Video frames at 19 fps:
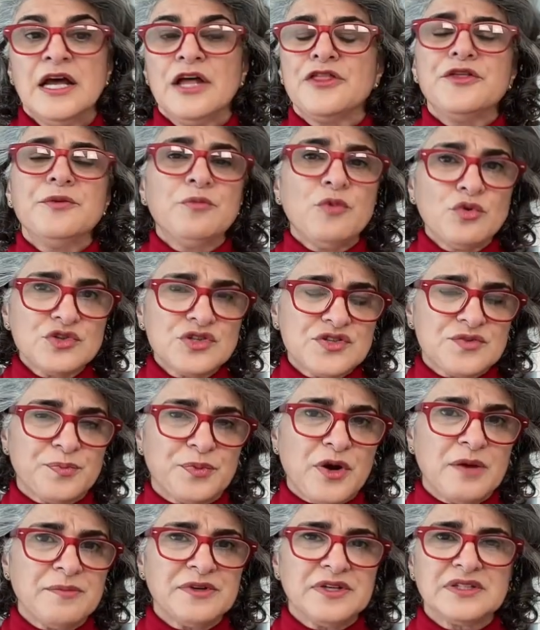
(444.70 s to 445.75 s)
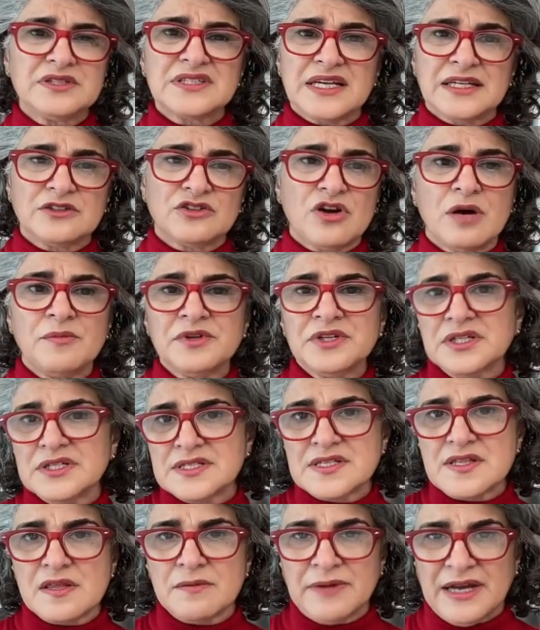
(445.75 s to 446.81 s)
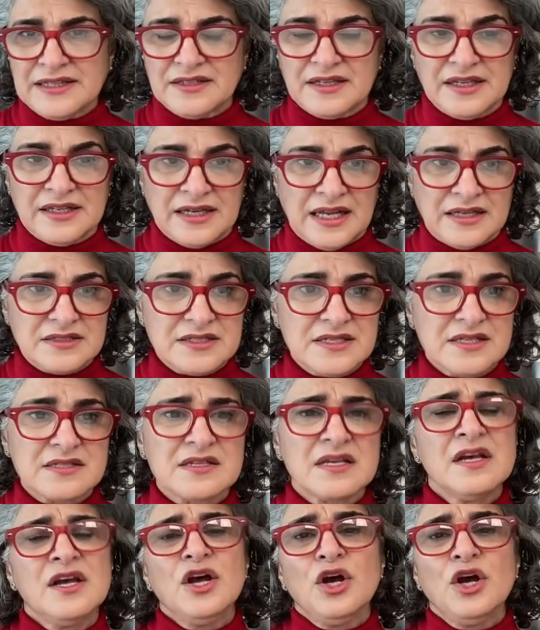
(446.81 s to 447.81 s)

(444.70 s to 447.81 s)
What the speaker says: The most prominent and common is thematic analysis.